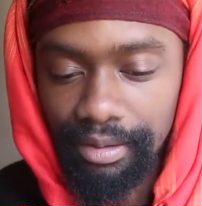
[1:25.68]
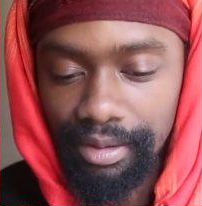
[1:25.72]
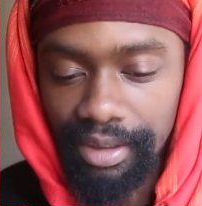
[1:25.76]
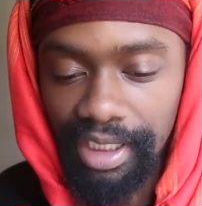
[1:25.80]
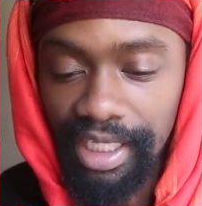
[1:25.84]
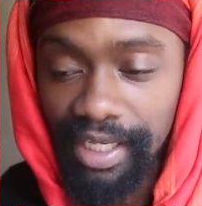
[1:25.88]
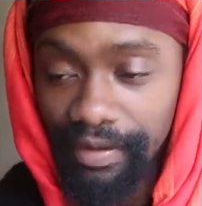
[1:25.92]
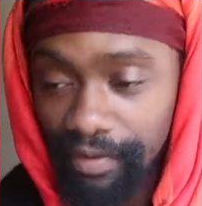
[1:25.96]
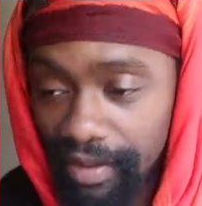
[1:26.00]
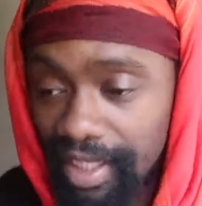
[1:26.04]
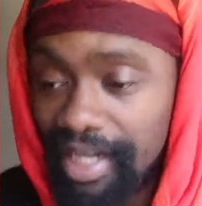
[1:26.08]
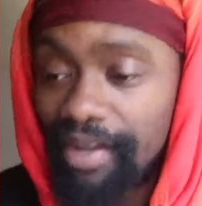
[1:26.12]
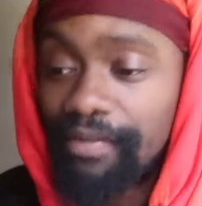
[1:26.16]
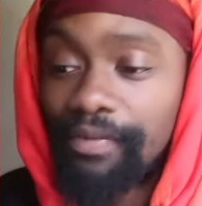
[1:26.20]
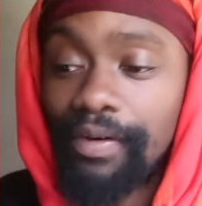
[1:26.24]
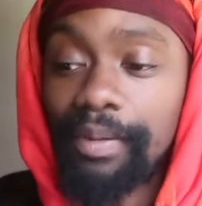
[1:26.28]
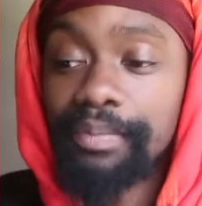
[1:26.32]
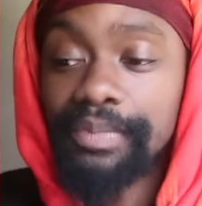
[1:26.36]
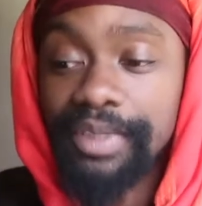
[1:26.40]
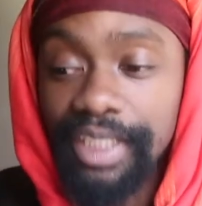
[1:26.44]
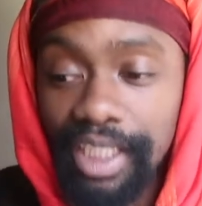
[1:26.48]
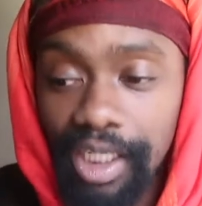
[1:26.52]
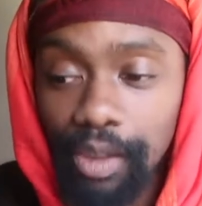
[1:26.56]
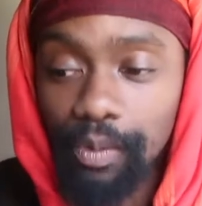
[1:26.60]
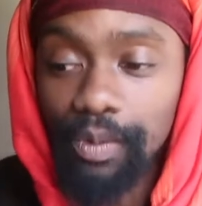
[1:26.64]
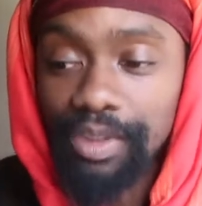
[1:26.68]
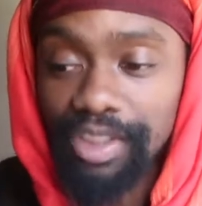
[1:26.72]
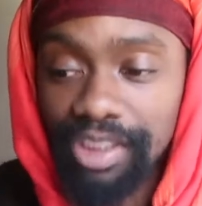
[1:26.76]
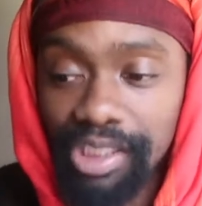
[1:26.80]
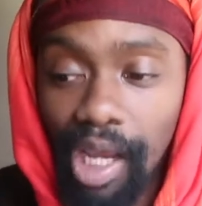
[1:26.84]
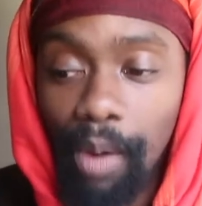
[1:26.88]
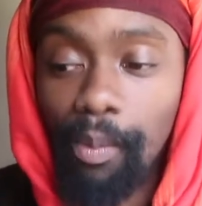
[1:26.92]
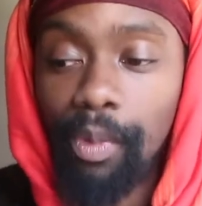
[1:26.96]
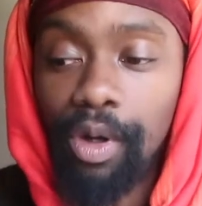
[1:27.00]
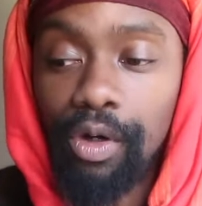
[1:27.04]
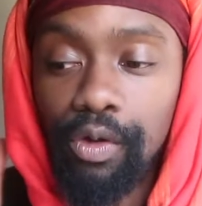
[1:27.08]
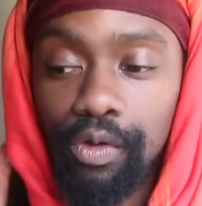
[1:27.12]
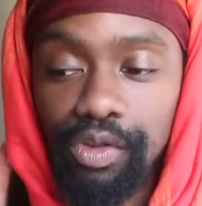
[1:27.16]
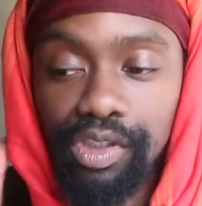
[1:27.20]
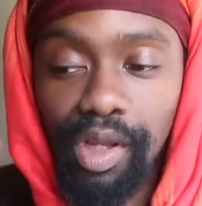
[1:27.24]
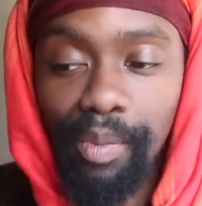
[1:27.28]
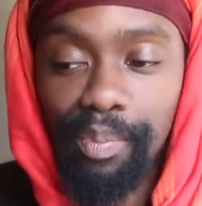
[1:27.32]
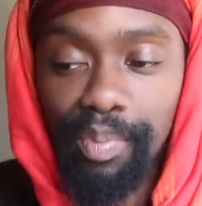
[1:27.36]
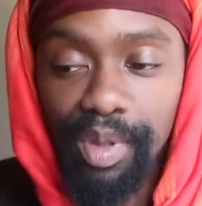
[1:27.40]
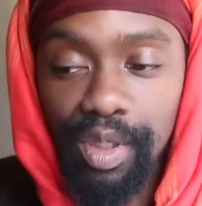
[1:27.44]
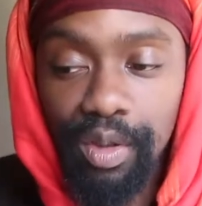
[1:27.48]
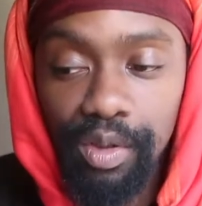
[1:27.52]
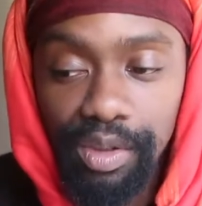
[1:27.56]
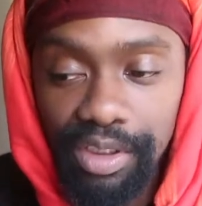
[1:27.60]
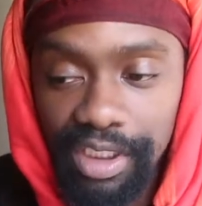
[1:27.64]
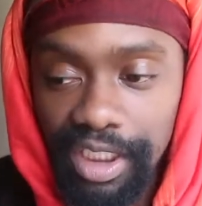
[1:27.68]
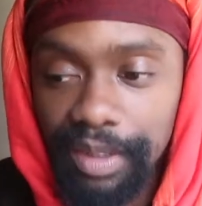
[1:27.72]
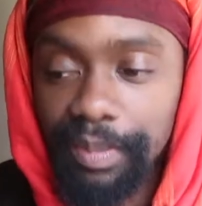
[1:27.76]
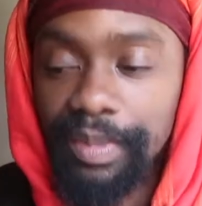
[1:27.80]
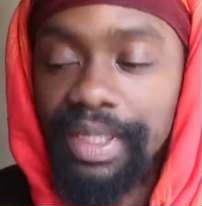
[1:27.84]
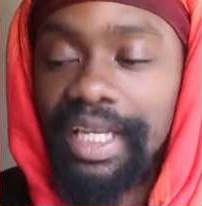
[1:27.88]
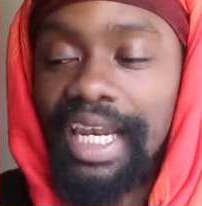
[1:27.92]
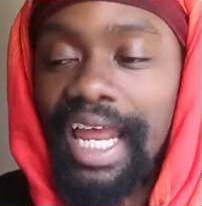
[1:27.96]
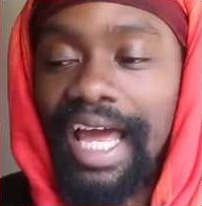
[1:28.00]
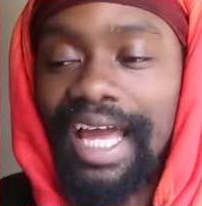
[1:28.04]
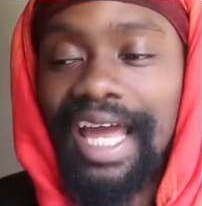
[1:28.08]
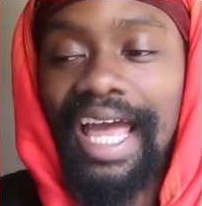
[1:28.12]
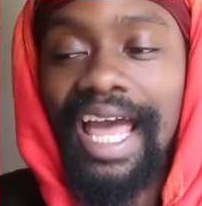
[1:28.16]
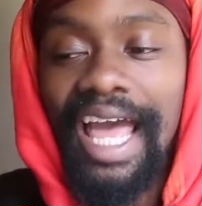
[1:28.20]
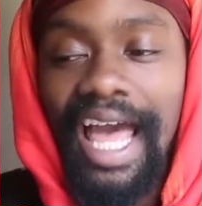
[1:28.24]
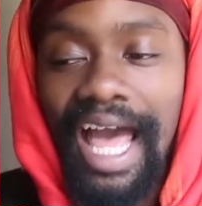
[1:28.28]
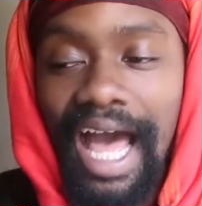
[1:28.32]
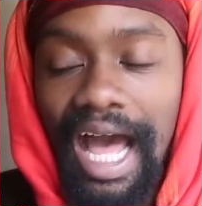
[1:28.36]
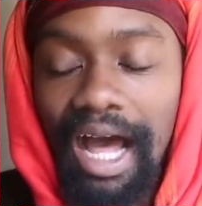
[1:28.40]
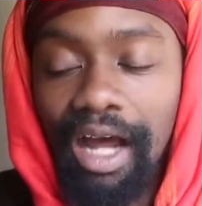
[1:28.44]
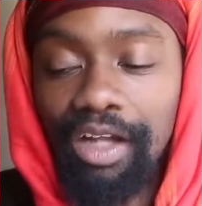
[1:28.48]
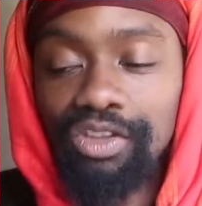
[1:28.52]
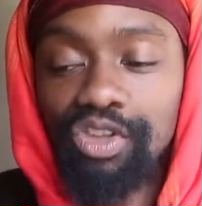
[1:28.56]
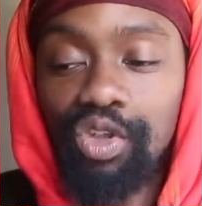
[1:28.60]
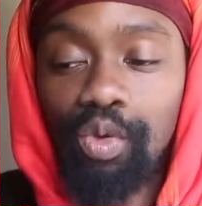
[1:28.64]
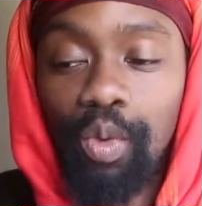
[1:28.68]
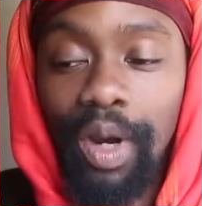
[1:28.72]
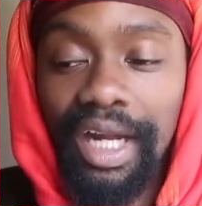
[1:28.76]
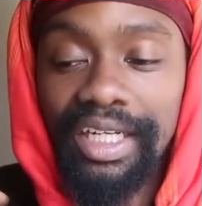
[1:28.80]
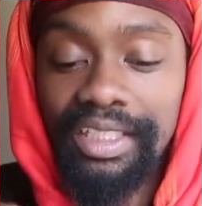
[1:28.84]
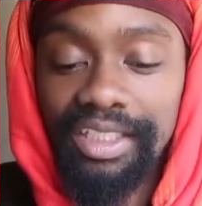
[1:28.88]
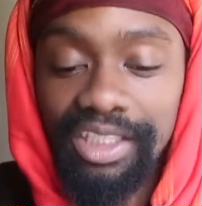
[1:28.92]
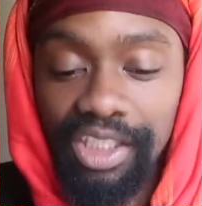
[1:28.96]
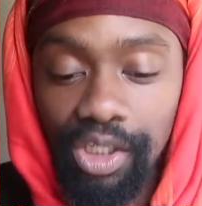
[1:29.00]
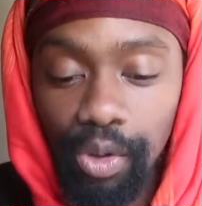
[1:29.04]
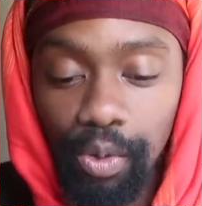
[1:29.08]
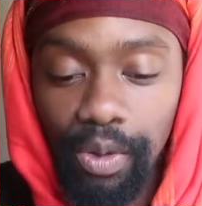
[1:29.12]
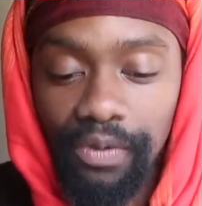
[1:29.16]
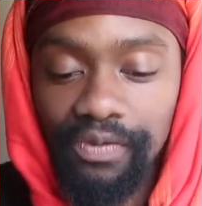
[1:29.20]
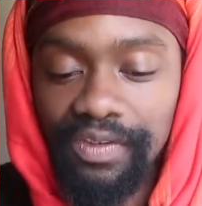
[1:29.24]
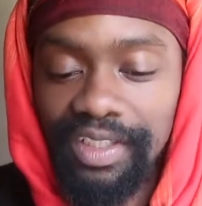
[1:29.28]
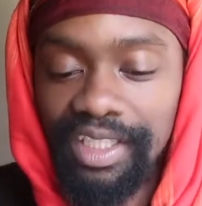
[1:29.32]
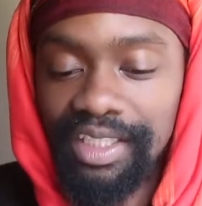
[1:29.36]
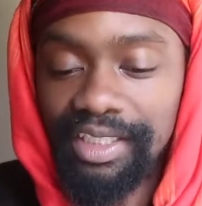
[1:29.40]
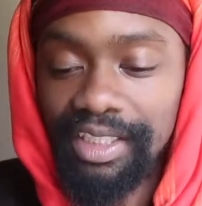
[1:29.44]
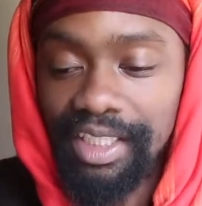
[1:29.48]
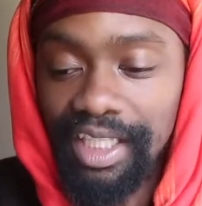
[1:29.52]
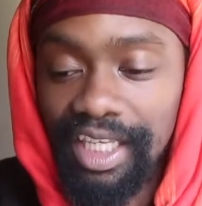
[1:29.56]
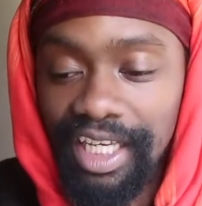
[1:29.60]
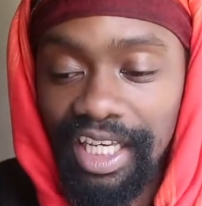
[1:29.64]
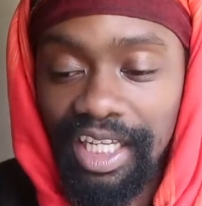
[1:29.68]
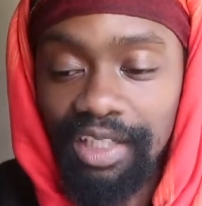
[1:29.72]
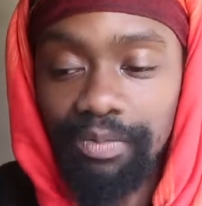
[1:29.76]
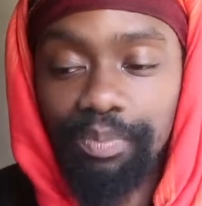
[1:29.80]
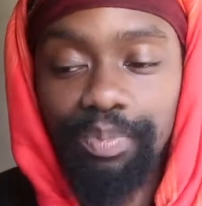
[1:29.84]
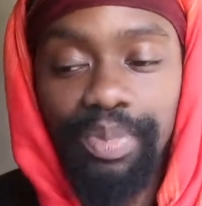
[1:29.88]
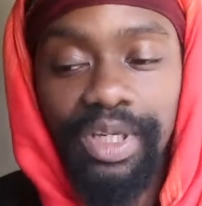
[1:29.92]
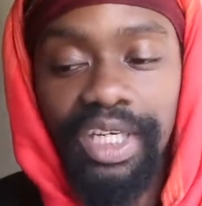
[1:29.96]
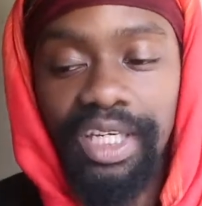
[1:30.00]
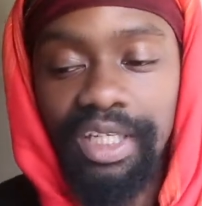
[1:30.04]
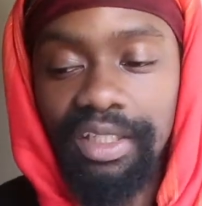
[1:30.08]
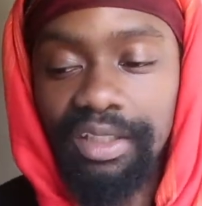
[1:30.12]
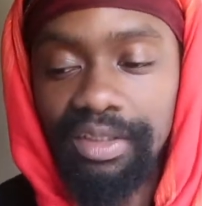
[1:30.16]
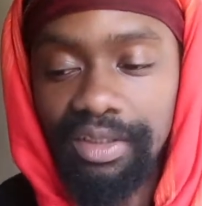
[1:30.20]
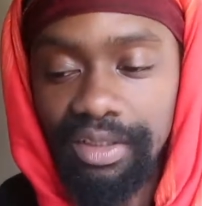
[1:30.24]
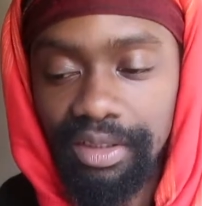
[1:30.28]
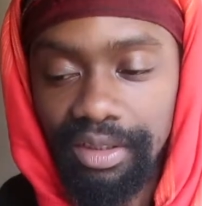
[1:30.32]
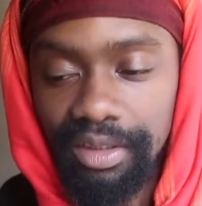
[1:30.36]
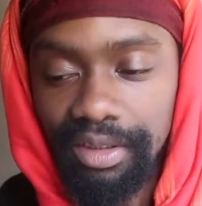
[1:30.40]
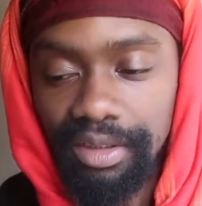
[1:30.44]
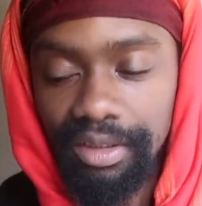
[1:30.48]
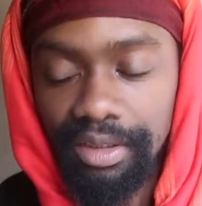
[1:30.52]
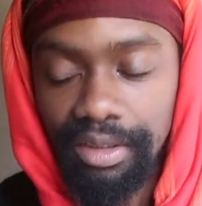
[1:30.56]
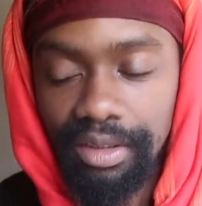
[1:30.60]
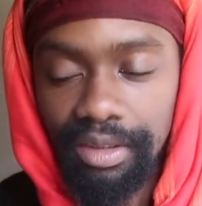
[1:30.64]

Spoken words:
Even if I'm dealing with someone who's abusing me, like, how do I deal with this in peace?